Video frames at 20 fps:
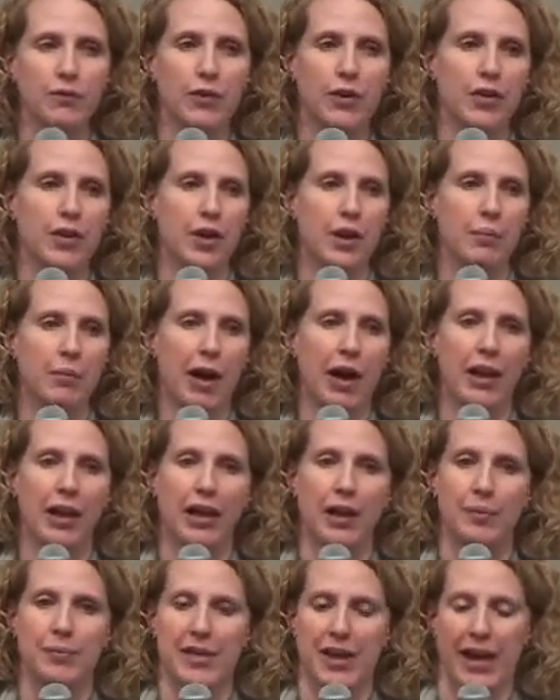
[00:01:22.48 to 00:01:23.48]
For the
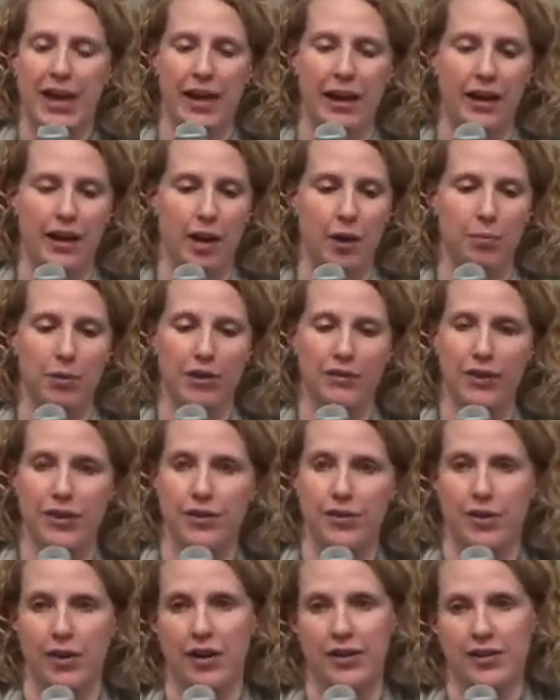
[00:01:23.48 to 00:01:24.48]
polyps, I had a couple of
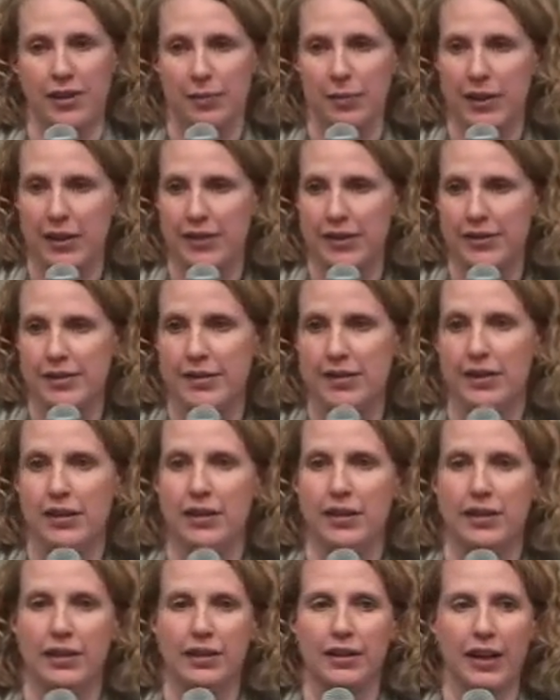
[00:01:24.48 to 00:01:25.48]
hysteroscopies
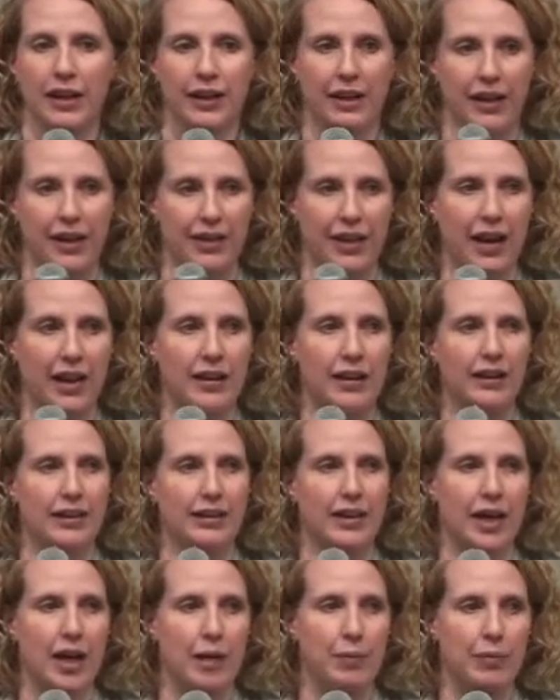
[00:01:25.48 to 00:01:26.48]
to kind of get that
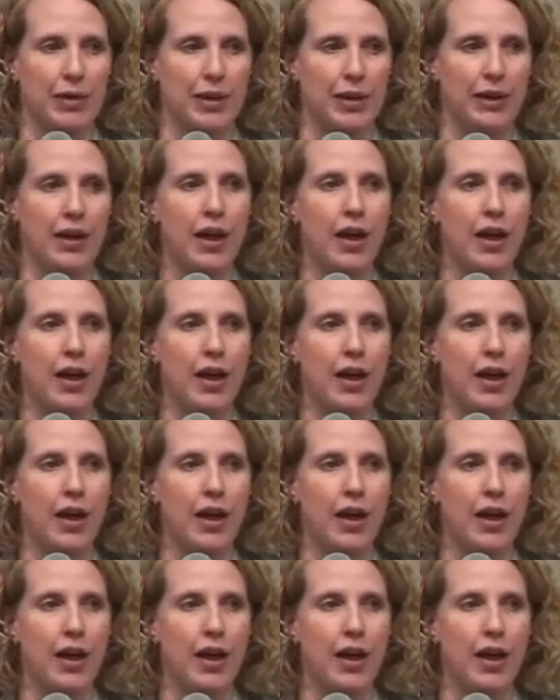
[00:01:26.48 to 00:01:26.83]
cleaned up.